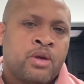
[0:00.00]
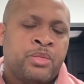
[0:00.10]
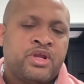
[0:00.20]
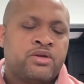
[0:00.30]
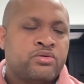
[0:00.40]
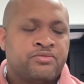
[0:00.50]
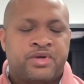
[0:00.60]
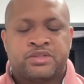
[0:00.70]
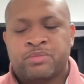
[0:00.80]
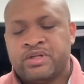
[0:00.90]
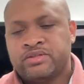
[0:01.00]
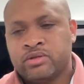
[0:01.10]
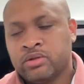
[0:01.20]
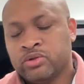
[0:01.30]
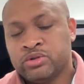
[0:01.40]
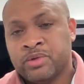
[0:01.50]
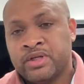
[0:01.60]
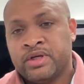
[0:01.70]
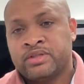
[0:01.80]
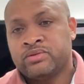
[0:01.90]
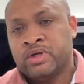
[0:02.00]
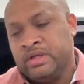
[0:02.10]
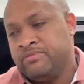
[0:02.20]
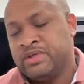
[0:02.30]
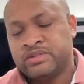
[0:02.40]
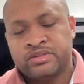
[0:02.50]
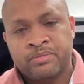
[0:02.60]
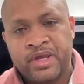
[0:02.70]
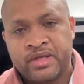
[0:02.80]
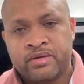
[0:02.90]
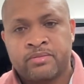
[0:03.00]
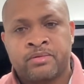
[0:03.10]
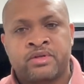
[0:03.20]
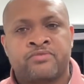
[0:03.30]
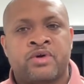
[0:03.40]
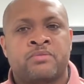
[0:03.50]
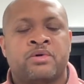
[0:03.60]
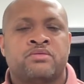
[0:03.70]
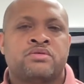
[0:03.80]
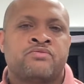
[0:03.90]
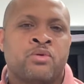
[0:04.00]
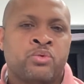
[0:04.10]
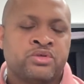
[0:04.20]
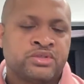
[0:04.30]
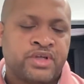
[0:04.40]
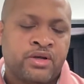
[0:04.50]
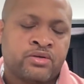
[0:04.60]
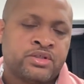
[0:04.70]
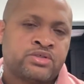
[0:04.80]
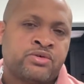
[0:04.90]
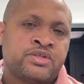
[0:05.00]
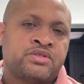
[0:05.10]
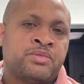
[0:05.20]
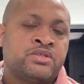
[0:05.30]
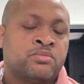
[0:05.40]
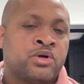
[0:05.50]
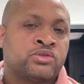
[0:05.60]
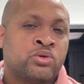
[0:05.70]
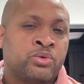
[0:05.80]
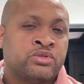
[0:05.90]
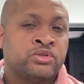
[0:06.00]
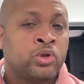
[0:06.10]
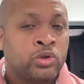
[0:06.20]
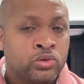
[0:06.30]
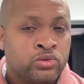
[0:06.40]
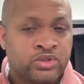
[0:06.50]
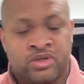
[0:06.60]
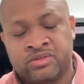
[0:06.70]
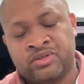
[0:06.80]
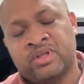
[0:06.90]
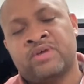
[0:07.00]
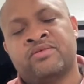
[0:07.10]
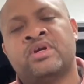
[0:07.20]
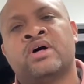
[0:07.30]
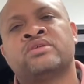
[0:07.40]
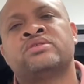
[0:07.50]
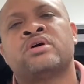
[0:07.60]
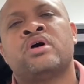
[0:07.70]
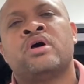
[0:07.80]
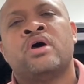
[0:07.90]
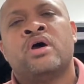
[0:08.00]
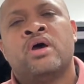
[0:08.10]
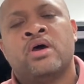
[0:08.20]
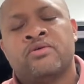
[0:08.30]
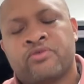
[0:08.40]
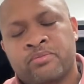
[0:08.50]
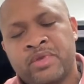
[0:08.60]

I mean, I don't invest money to lose money. I invest it to make it. But if I'm willing to take on this risk, it means I'm also willing to lose $111. And for